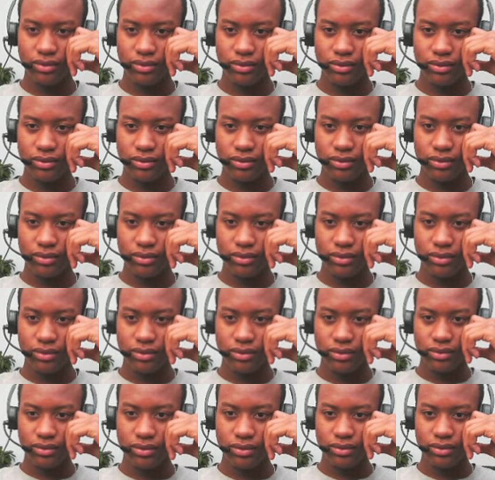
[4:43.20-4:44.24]

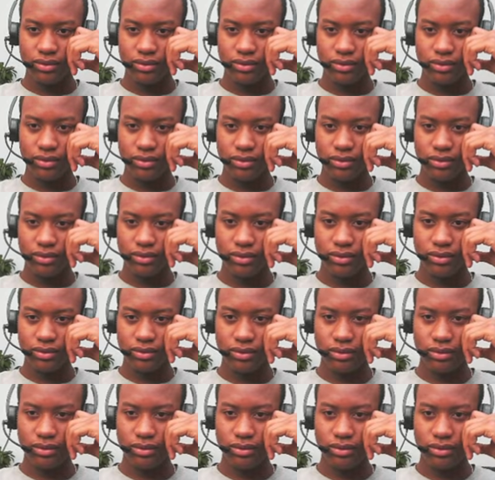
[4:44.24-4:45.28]

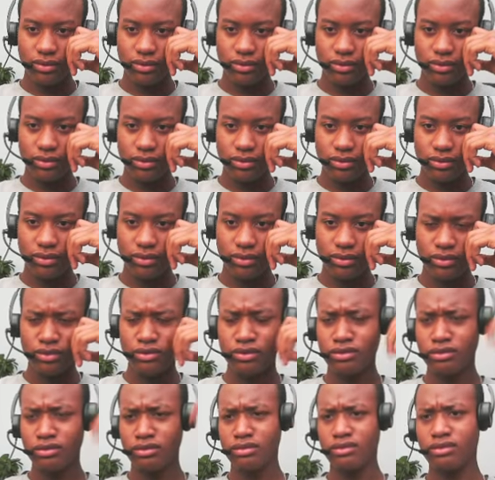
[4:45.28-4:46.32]

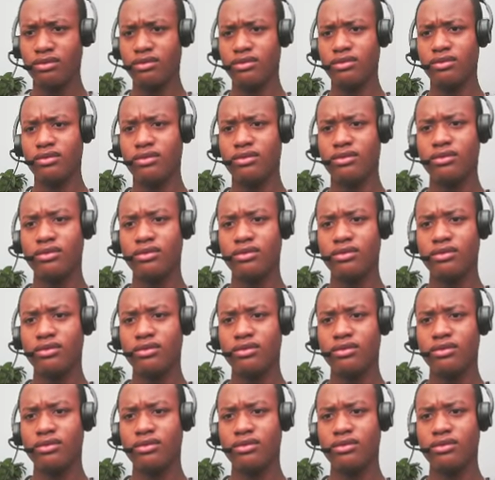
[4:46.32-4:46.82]
No words are spoken by the person on screen.